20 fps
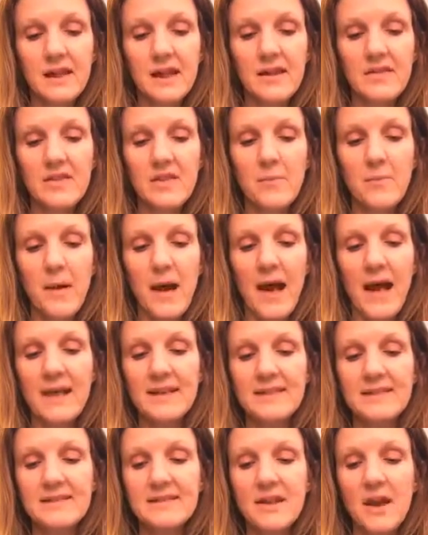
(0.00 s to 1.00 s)
In the
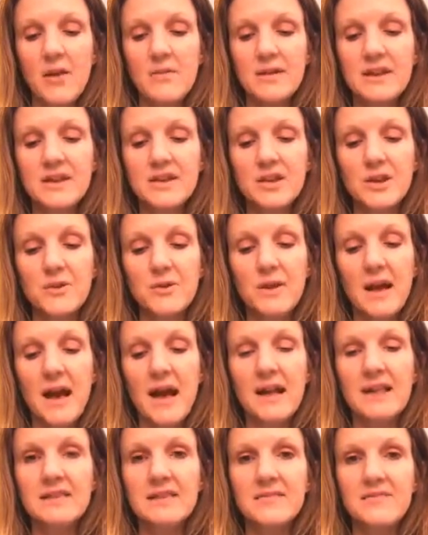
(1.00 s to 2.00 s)
past, only two
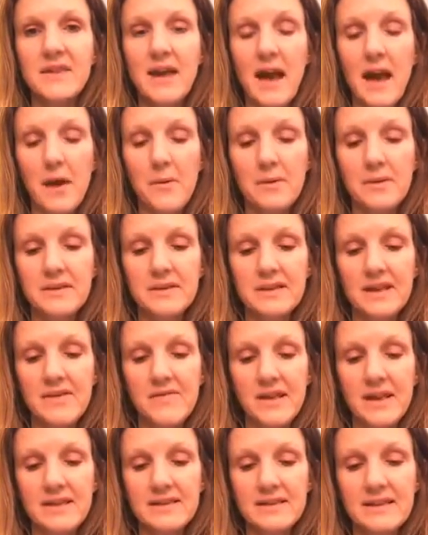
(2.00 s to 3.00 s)
kinds of cowards
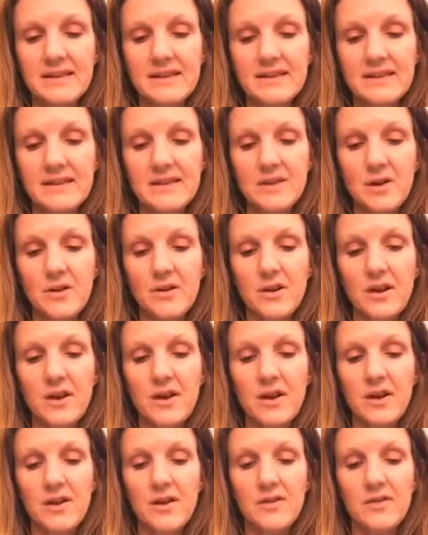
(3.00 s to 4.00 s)
have existed on
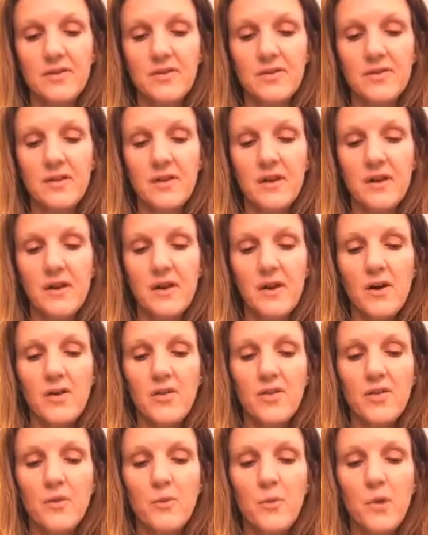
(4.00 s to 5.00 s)
earth,
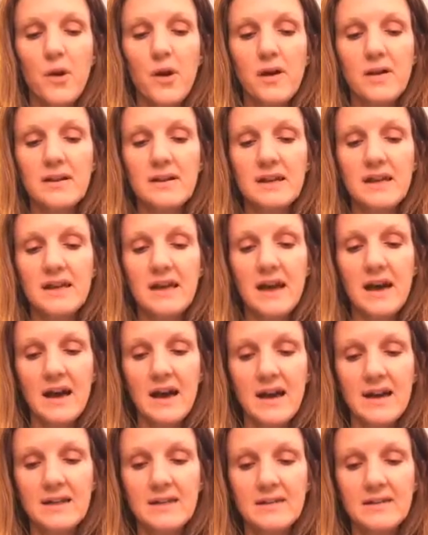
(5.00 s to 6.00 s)
the worldly
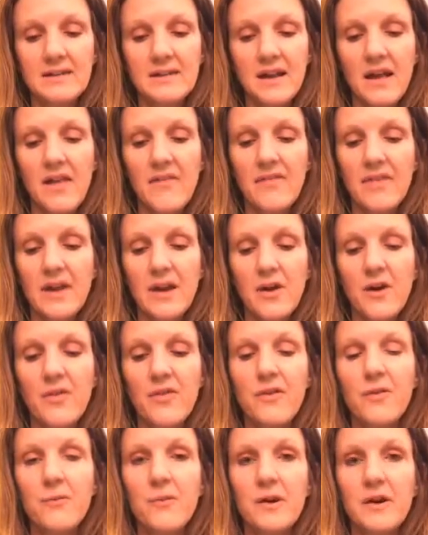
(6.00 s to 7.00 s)
kind and the
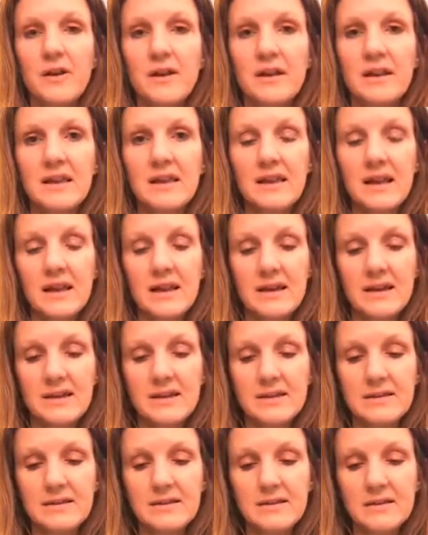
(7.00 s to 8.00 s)
otherworldly
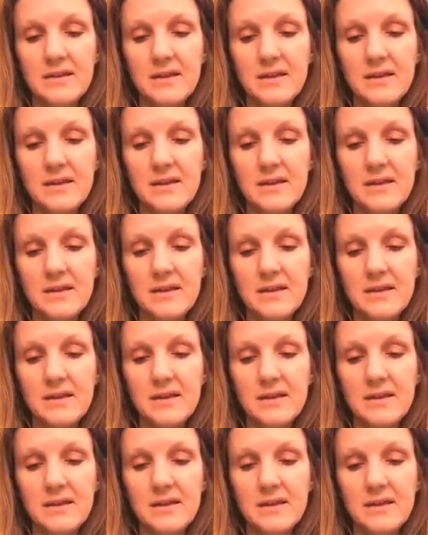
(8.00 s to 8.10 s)
kind.